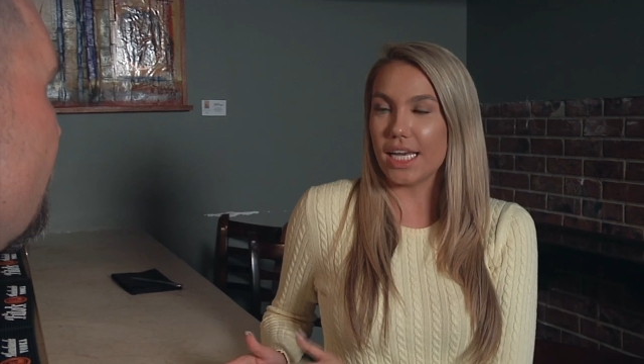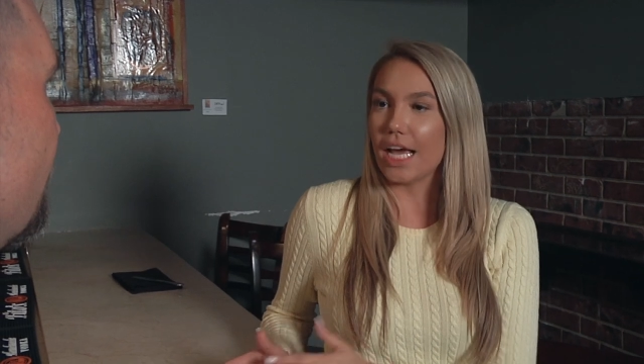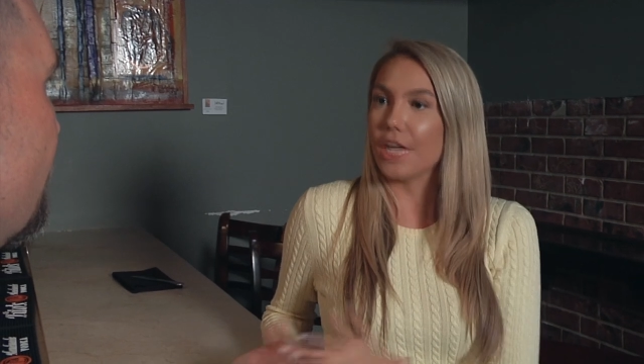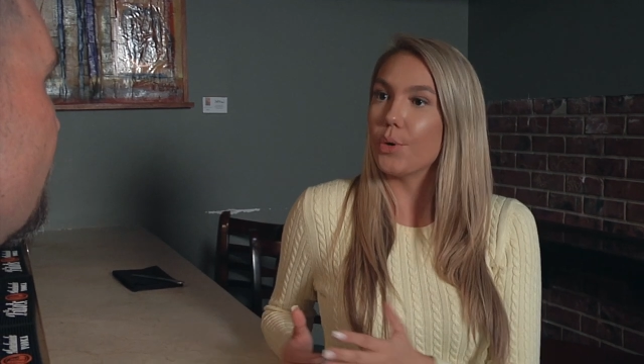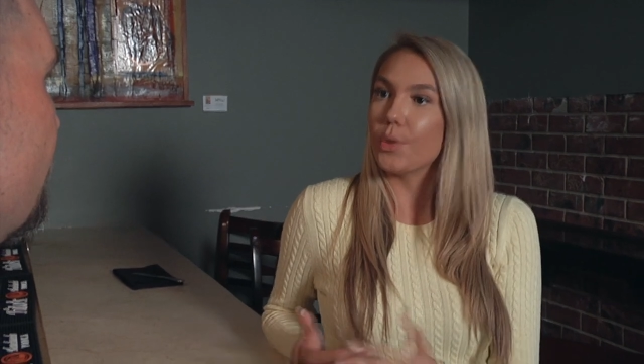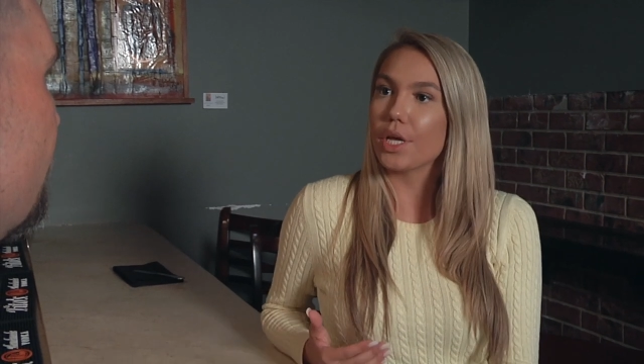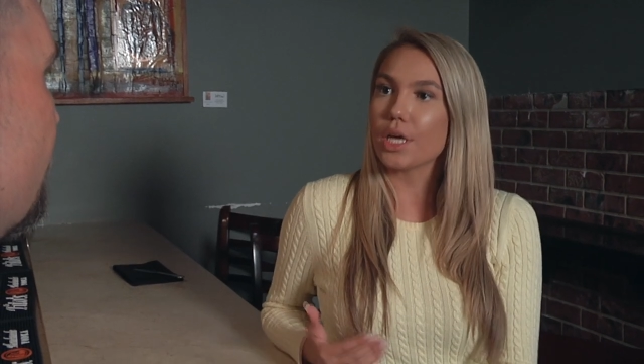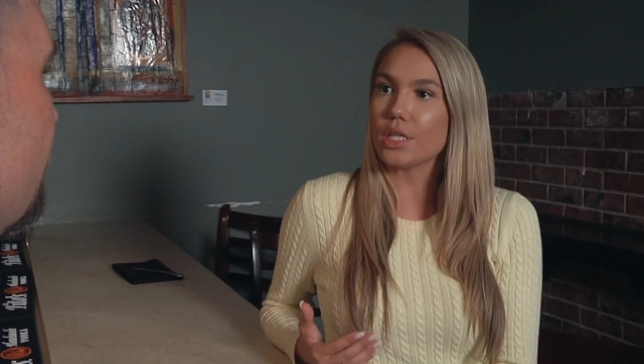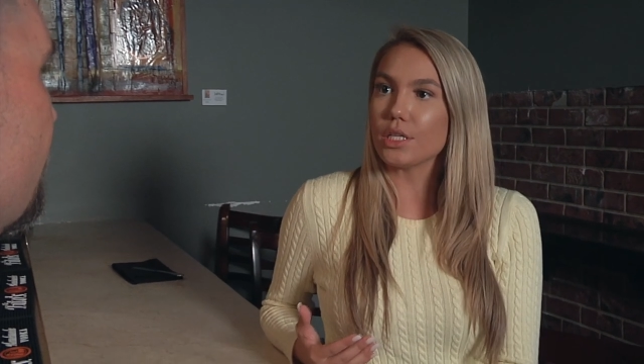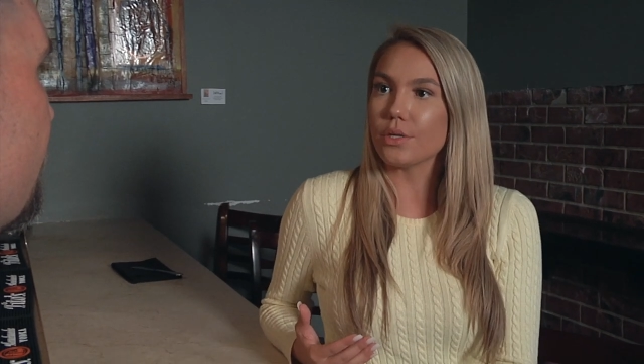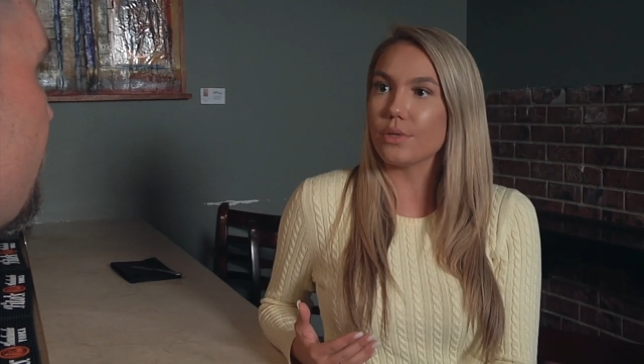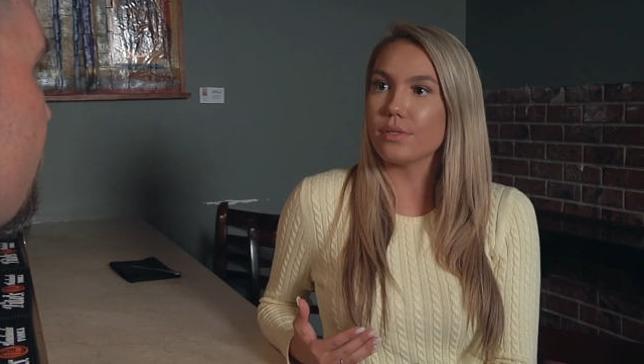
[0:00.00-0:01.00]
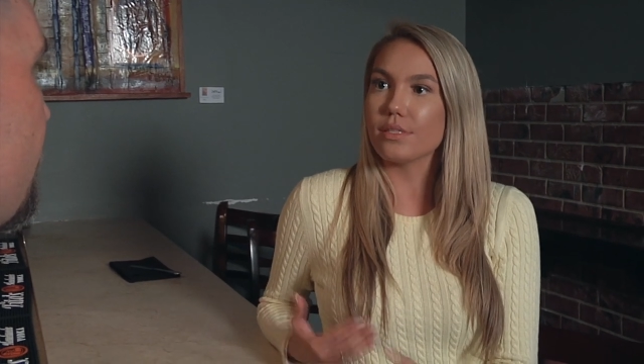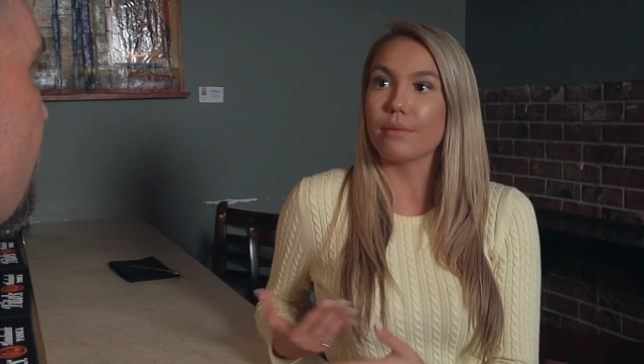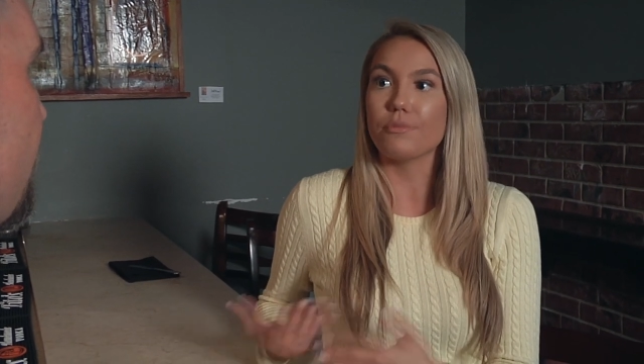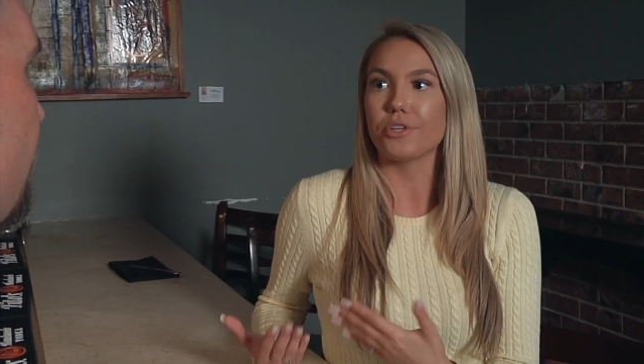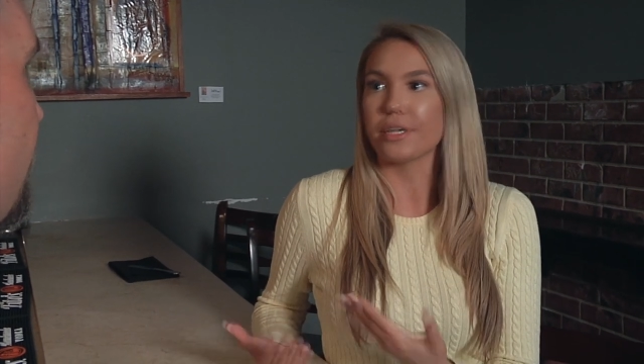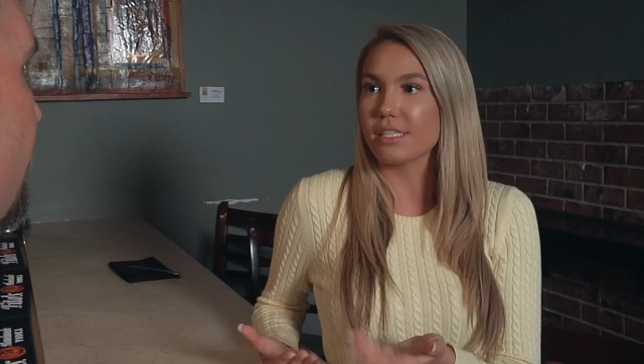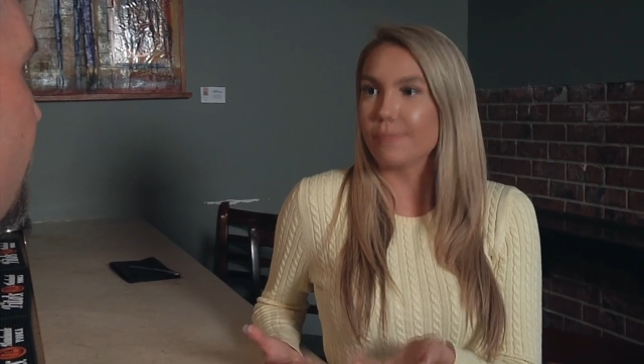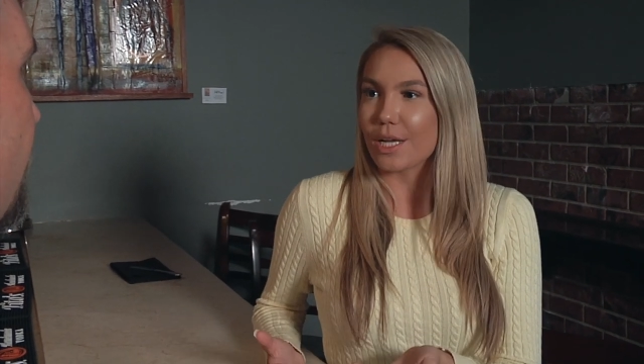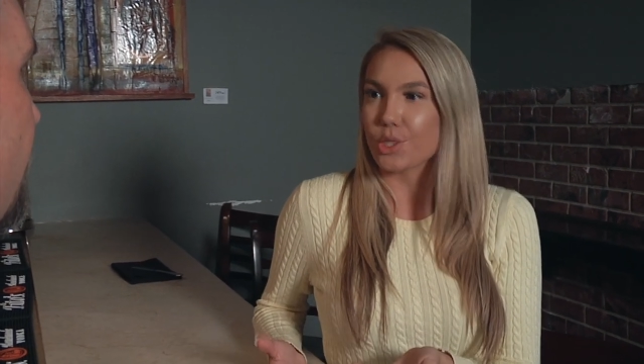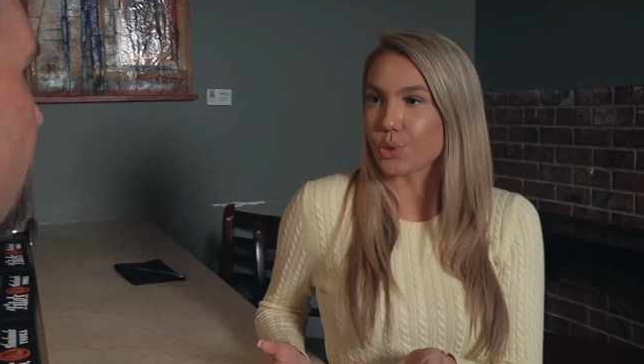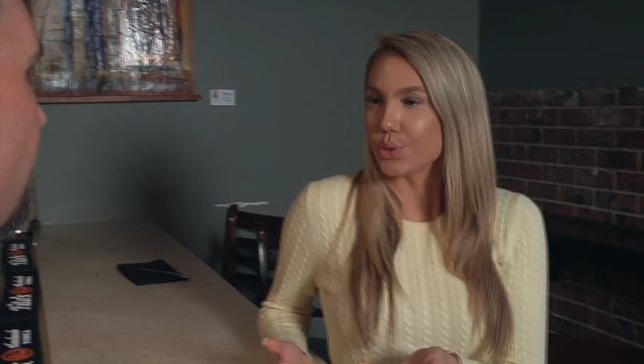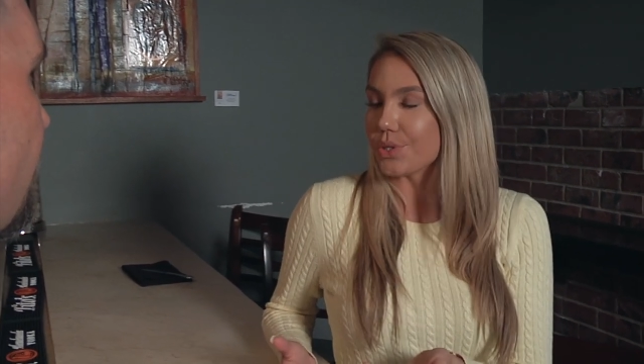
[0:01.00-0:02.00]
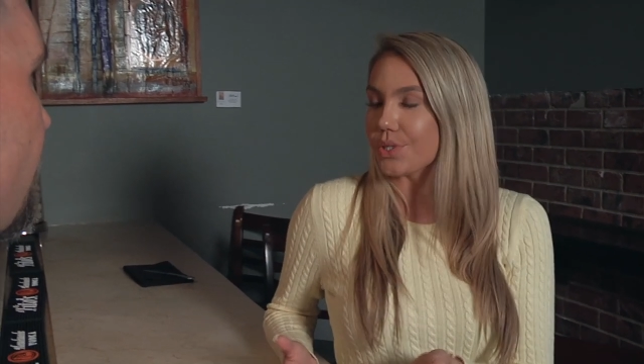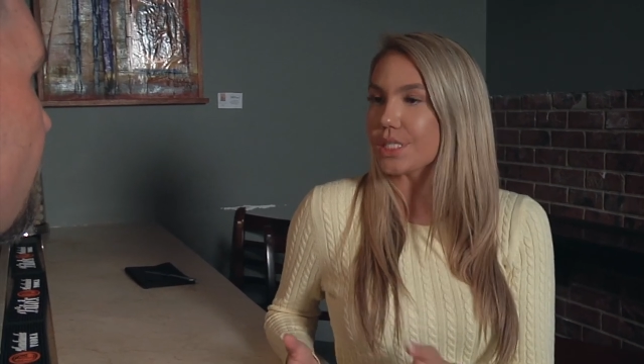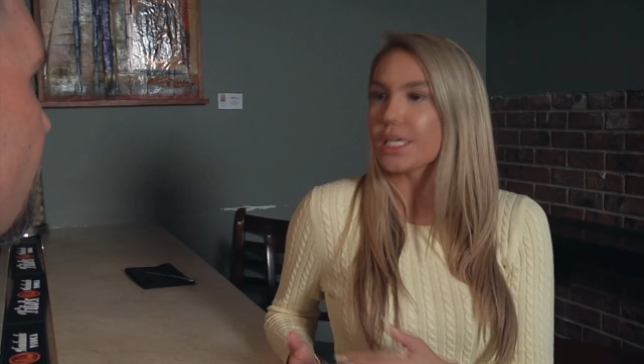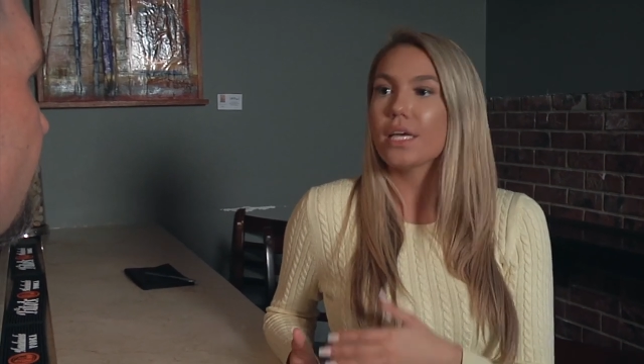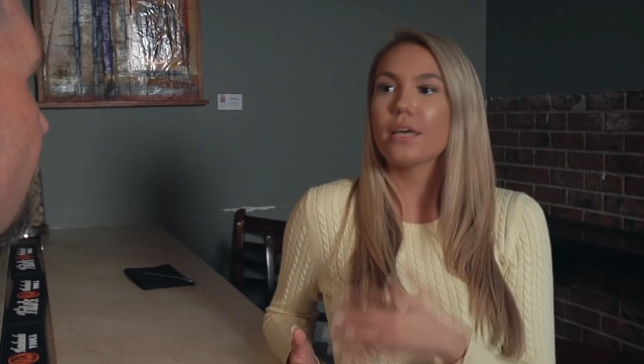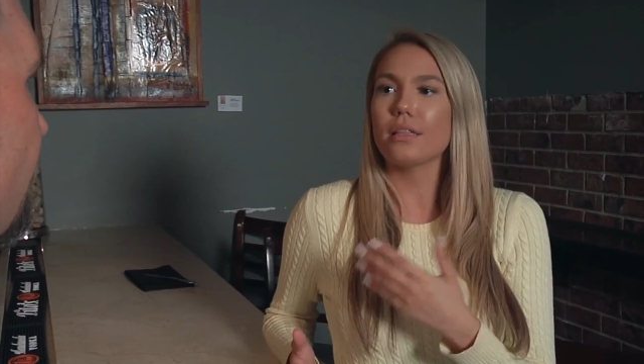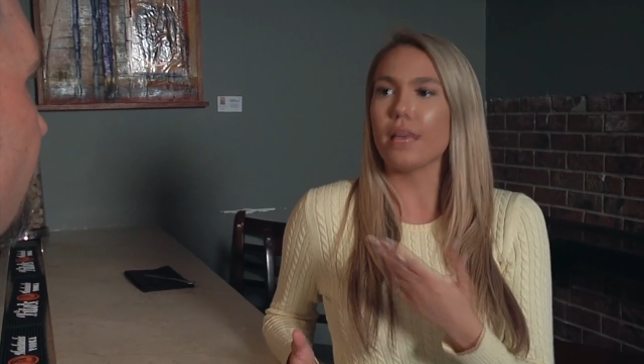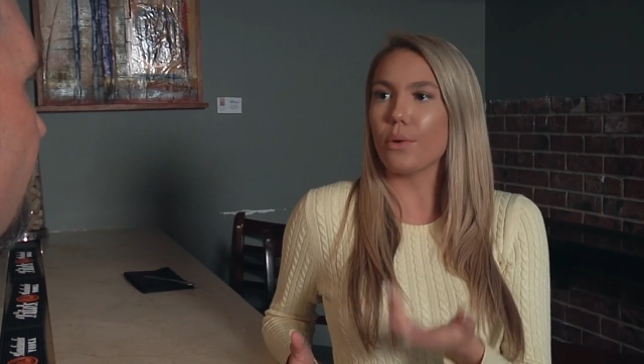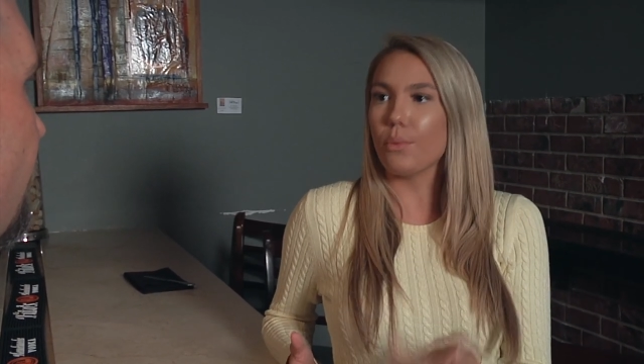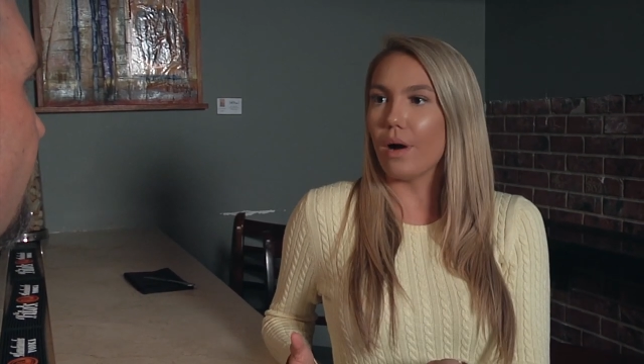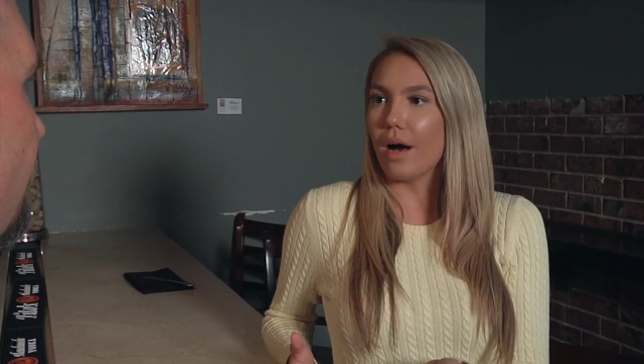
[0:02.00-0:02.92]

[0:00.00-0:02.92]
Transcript: and I know it includes some drink specials like